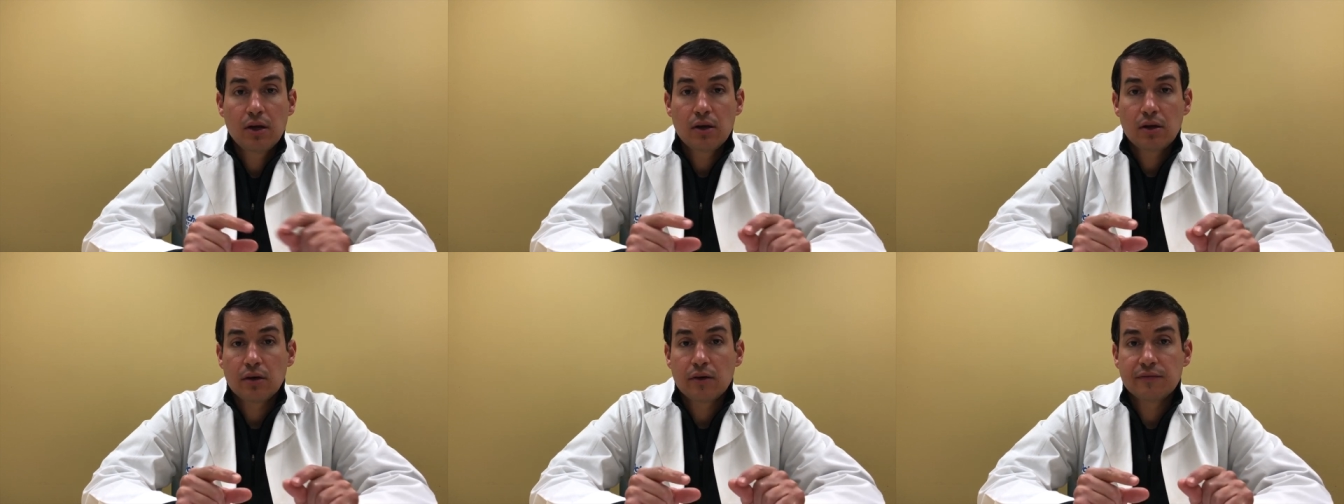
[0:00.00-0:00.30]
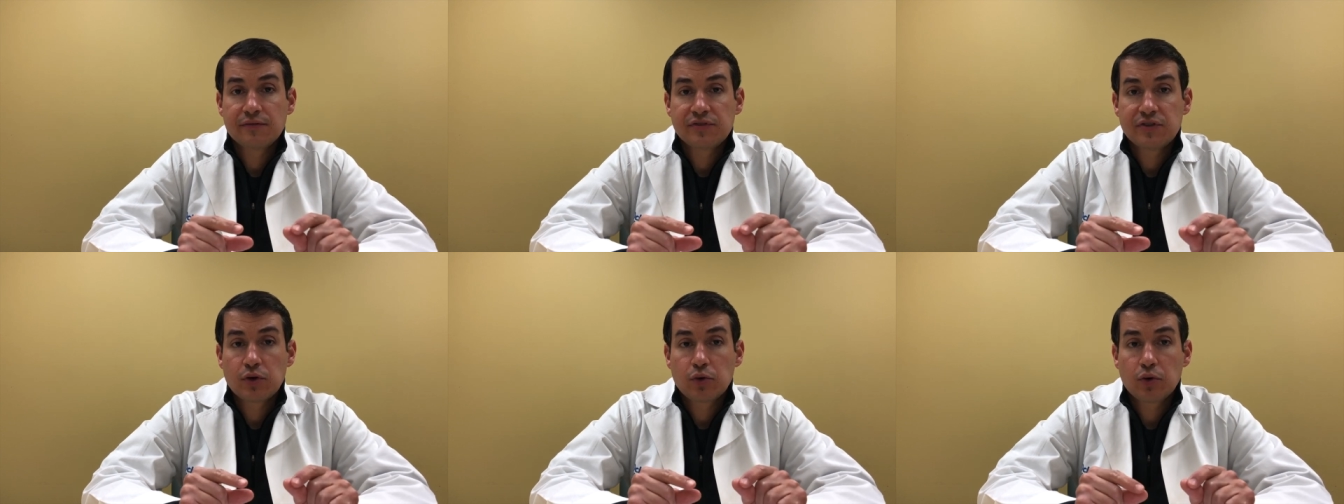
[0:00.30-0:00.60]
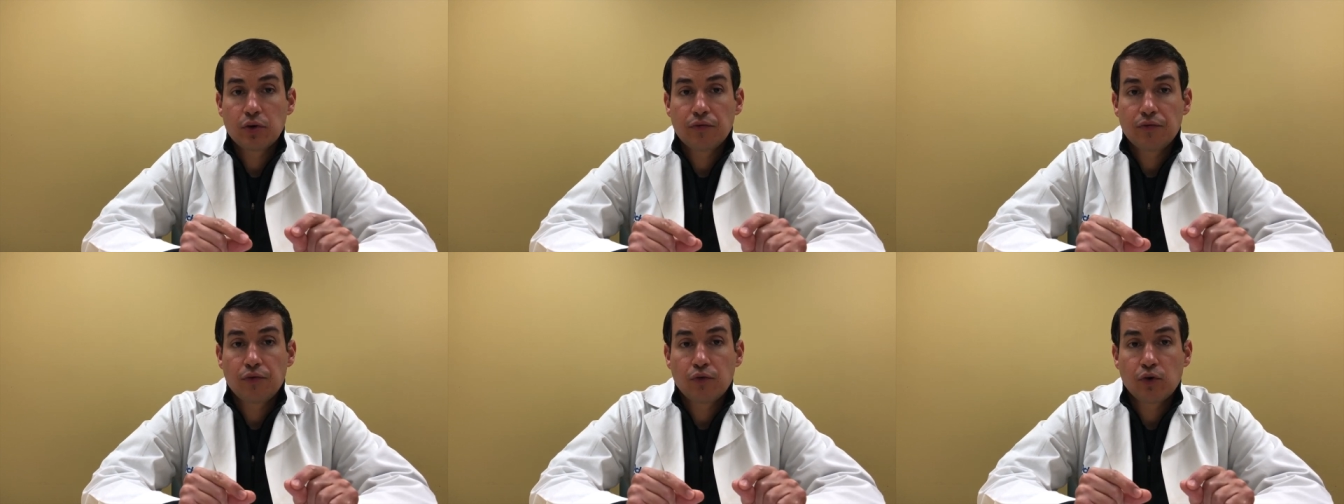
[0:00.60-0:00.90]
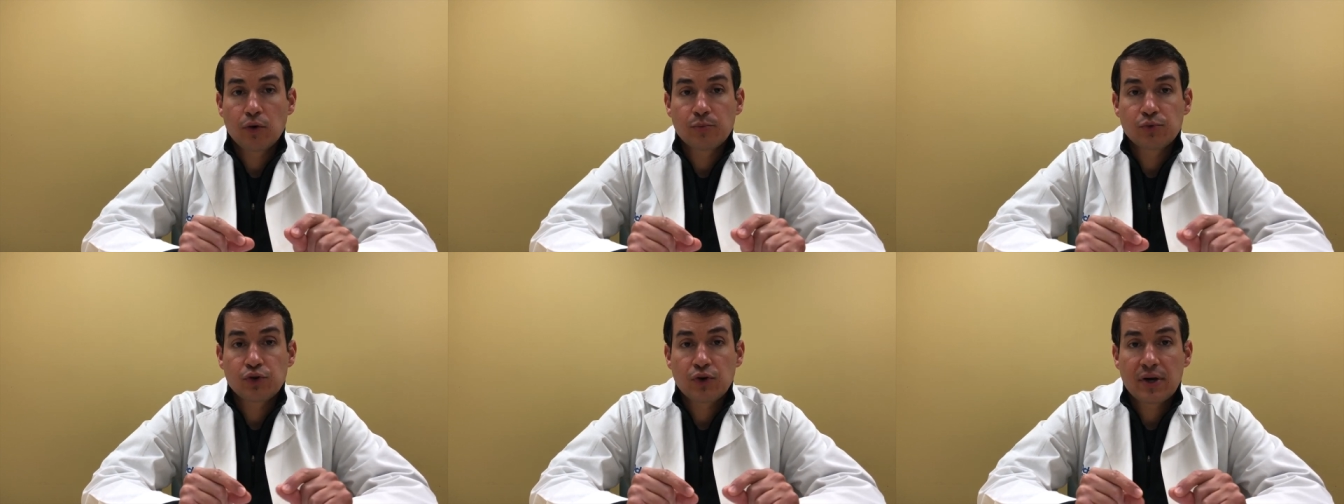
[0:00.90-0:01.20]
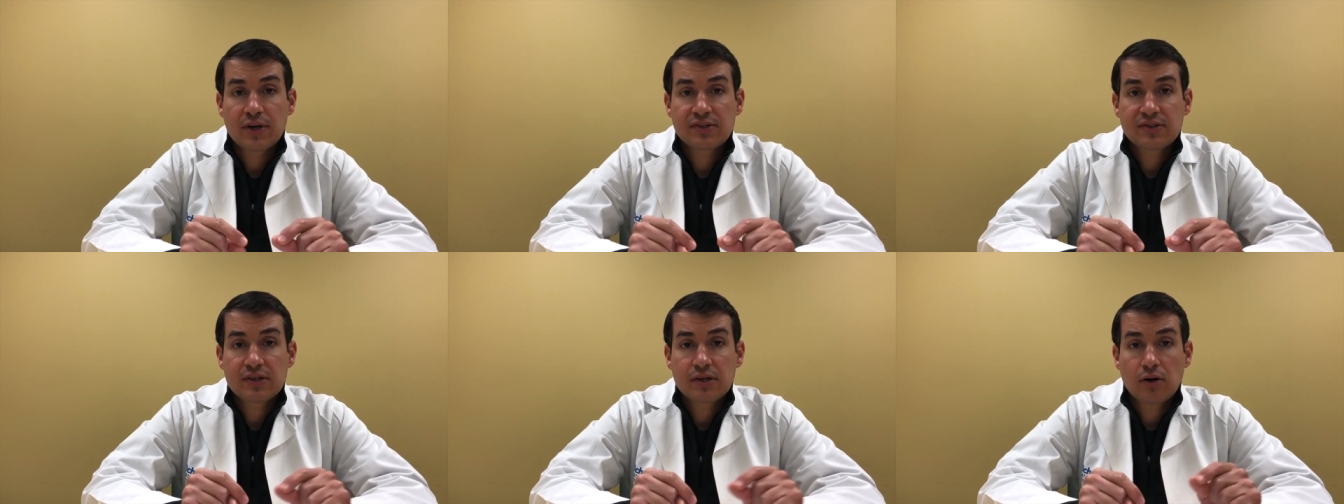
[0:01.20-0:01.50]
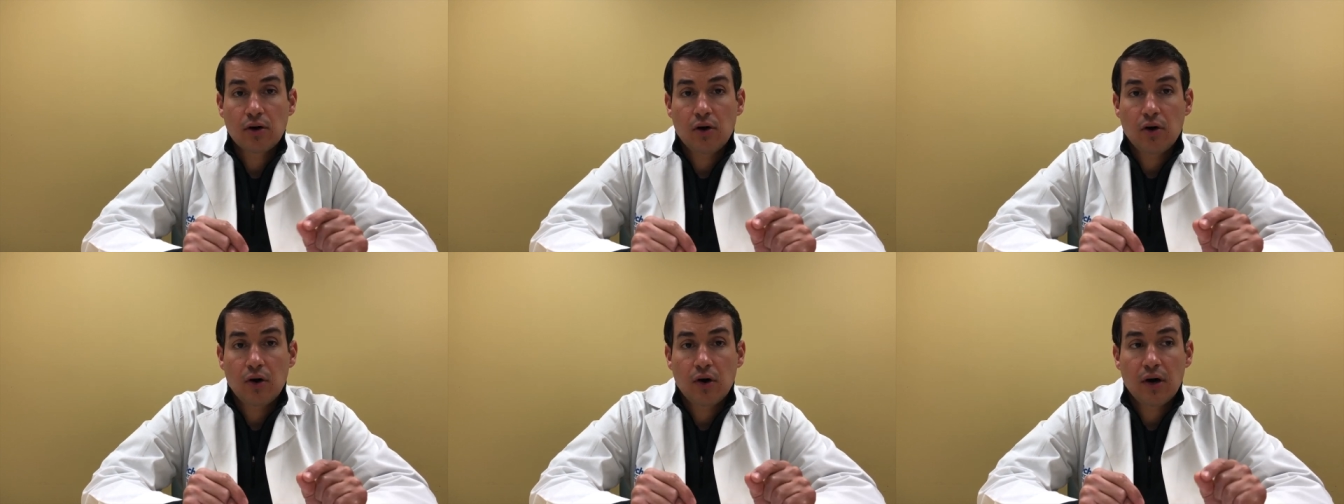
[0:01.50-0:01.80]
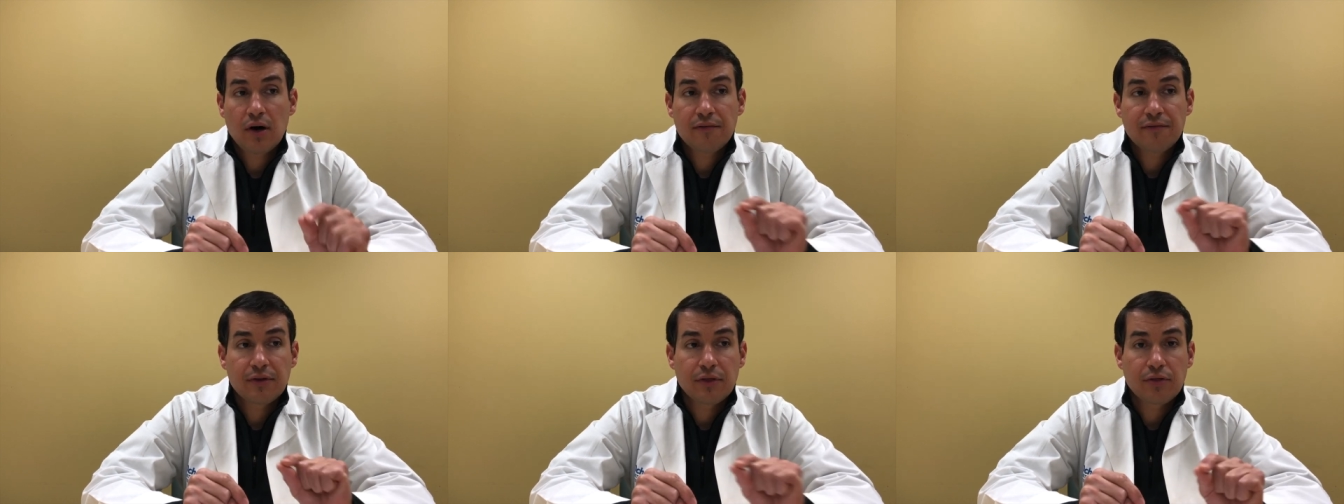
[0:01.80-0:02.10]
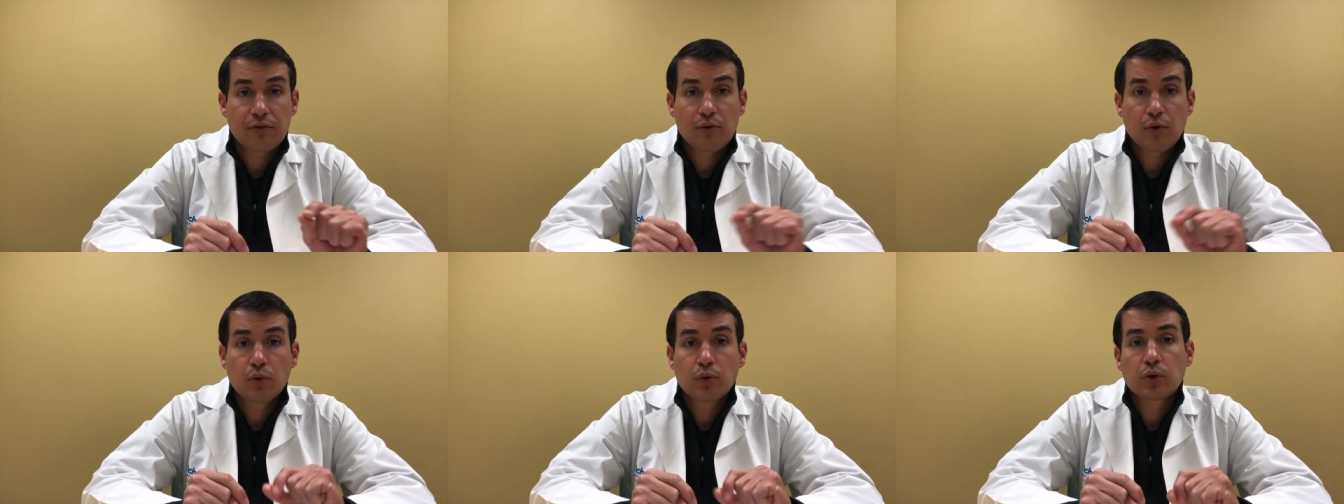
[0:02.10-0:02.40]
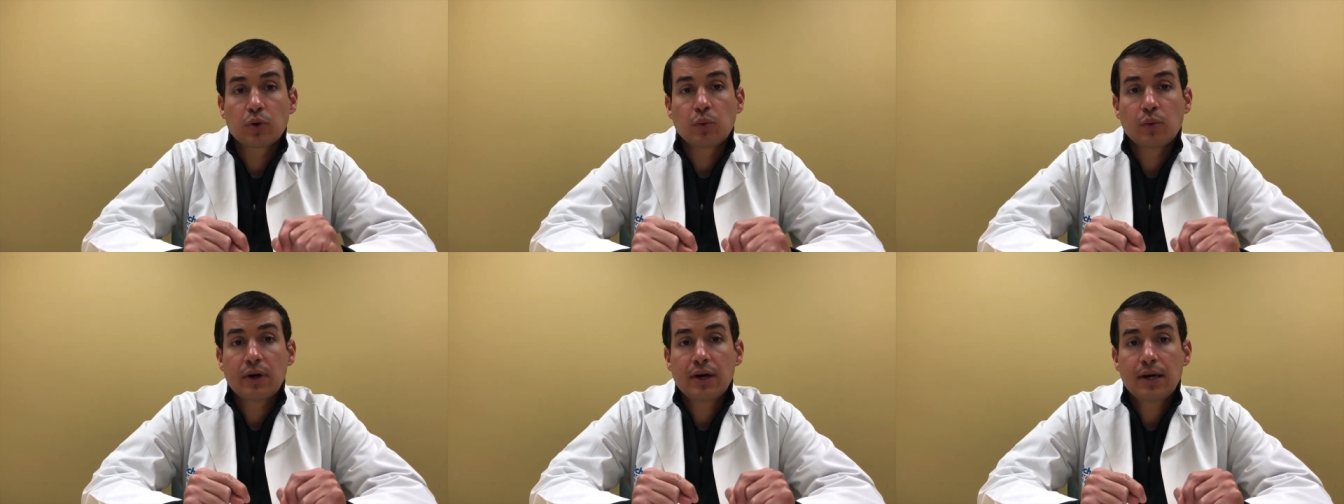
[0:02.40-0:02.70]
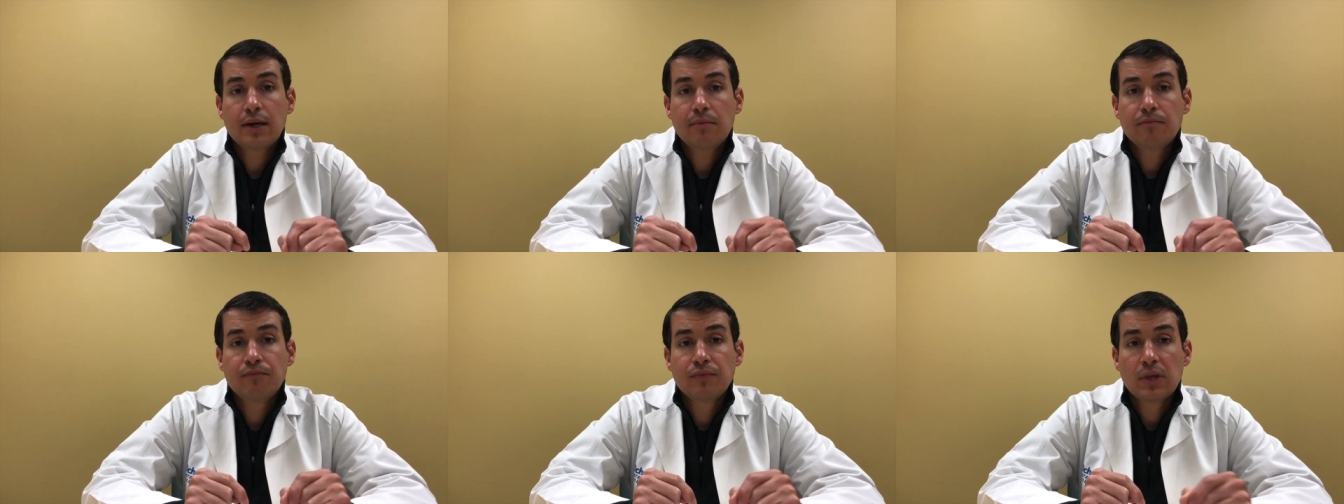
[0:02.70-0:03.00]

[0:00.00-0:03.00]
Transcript: of zero form dressing off and throw it away,